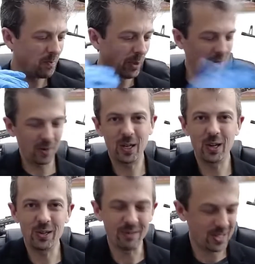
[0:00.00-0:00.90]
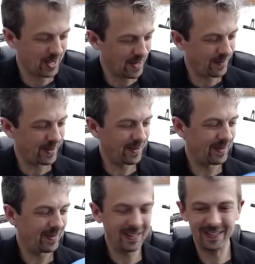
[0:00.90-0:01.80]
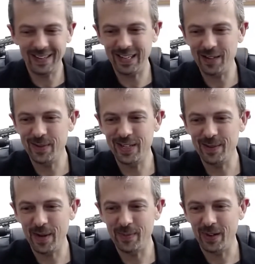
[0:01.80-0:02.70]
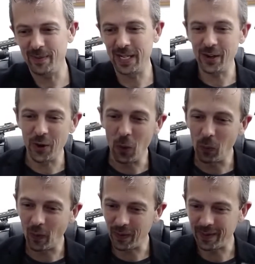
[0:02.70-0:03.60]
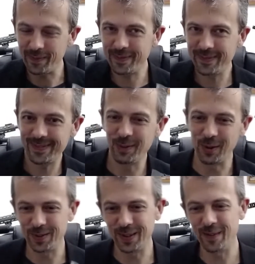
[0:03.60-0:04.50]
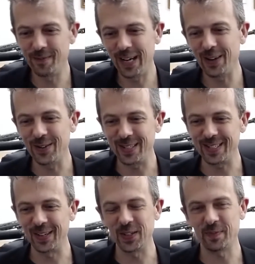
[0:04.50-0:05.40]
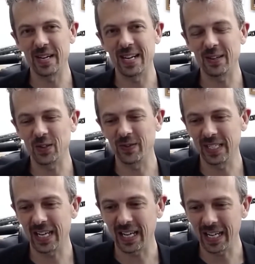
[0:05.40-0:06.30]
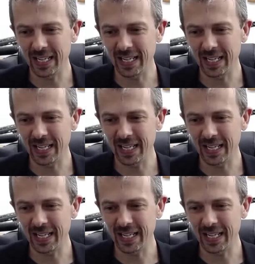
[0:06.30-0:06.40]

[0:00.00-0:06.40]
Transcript: polymer lower receiver, aluminium upper. I mean, I don't know what Valorant's guns are made out of exactly.